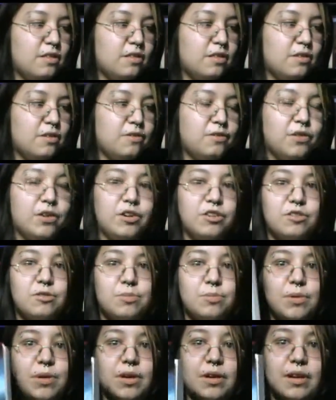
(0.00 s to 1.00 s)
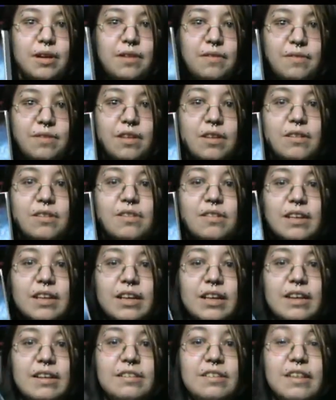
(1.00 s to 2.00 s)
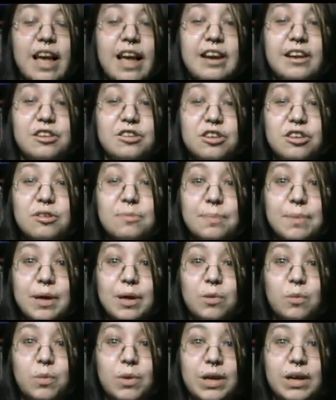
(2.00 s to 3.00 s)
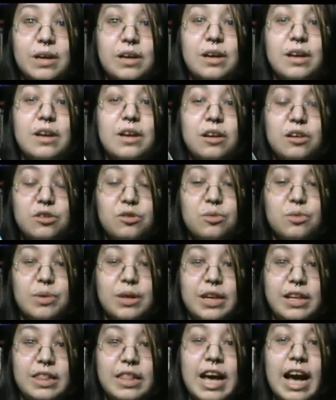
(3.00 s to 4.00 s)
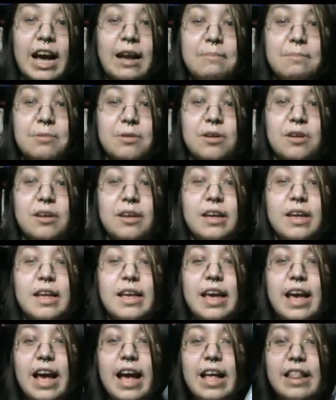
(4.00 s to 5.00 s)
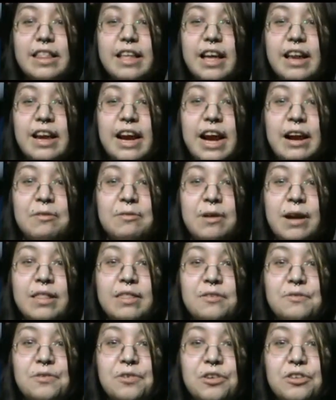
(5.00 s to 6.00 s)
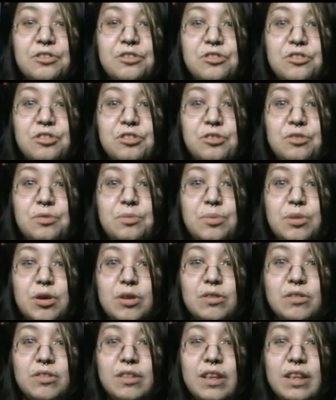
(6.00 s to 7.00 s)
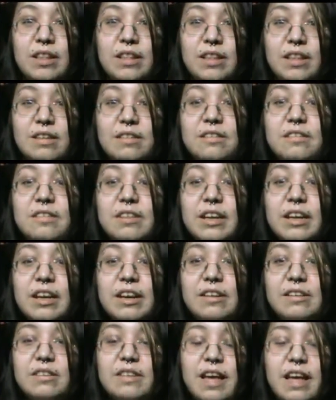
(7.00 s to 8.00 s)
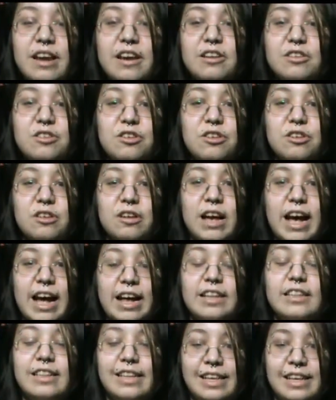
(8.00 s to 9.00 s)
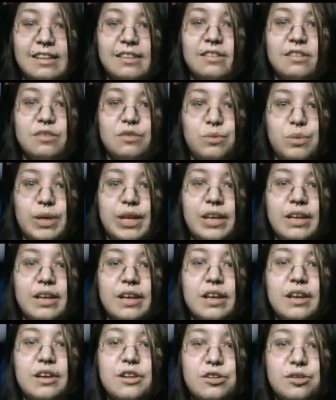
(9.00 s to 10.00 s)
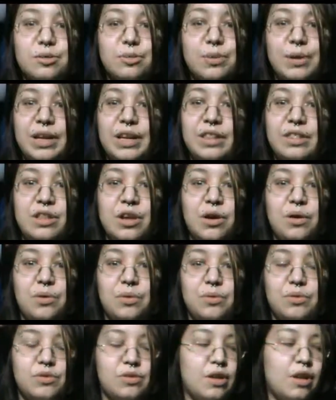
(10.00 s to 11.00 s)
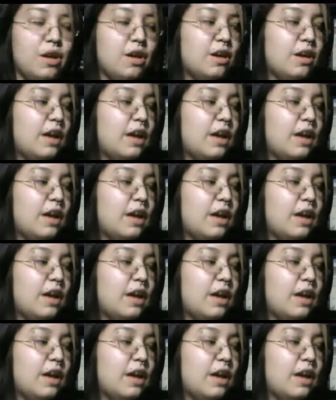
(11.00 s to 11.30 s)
the first book of this series and it took me a week to read that book. And then I read the first two books in this series and it took at least a week to read those